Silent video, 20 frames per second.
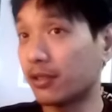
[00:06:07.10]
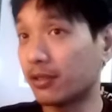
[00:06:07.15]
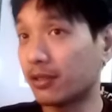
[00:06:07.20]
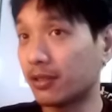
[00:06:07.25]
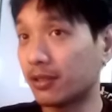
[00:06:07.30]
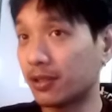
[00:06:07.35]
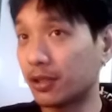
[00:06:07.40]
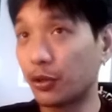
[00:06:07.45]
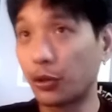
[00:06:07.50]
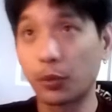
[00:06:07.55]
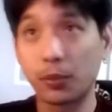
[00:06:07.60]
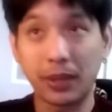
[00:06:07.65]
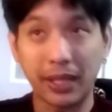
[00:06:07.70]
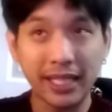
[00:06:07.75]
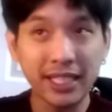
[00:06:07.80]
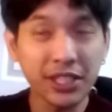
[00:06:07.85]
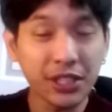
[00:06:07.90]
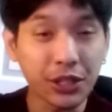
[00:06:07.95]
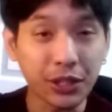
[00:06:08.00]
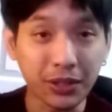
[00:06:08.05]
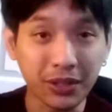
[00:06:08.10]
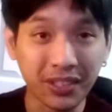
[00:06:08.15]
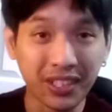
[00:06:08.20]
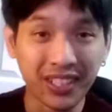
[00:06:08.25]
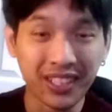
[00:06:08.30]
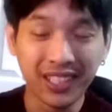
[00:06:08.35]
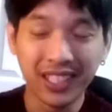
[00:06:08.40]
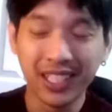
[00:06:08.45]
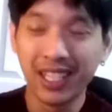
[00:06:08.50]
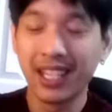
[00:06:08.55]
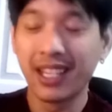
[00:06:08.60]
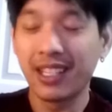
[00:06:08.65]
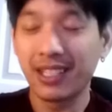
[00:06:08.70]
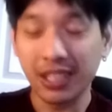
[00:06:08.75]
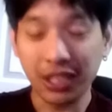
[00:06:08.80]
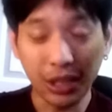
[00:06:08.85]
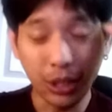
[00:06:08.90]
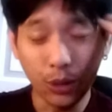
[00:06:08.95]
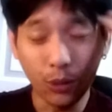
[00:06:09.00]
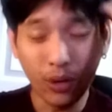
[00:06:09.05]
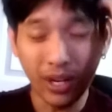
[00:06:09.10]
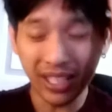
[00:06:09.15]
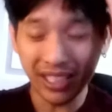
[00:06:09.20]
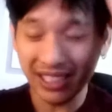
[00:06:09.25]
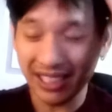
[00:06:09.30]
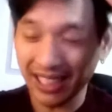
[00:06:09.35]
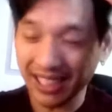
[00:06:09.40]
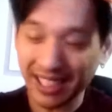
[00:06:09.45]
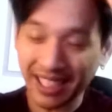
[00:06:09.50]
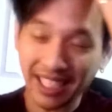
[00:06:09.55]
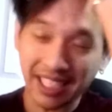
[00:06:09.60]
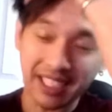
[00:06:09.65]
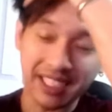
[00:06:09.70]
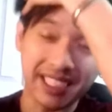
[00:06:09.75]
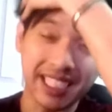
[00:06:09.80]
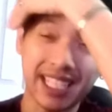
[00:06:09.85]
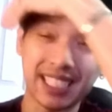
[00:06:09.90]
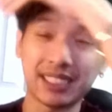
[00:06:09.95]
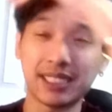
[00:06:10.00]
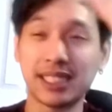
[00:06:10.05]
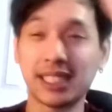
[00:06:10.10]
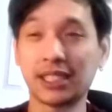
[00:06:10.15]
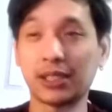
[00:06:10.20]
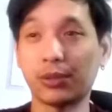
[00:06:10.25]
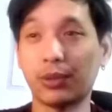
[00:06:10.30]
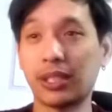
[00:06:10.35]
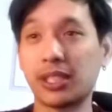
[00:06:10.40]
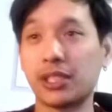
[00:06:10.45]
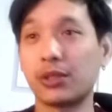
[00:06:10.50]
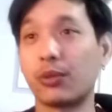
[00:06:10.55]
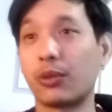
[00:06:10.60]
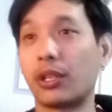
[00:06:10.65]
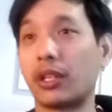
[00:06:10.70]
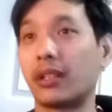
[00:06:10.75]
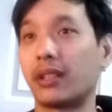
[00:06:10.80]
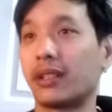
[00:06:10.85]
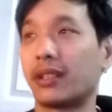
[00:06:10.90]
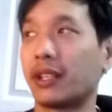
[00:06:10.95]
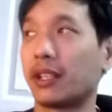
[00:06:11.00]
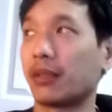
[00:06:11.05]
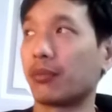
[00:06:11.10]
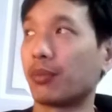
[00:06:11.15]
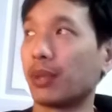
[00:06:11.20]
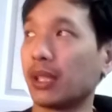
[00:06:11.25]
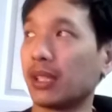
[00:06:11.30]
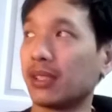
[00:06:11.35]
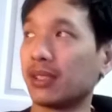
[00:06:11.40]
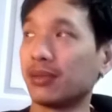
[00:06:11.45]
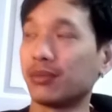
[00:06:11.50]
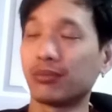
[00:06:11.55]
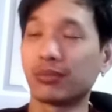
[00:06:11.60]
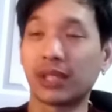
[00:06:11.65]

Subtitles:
to replace you. You don't want to sit there in that situation where they'll be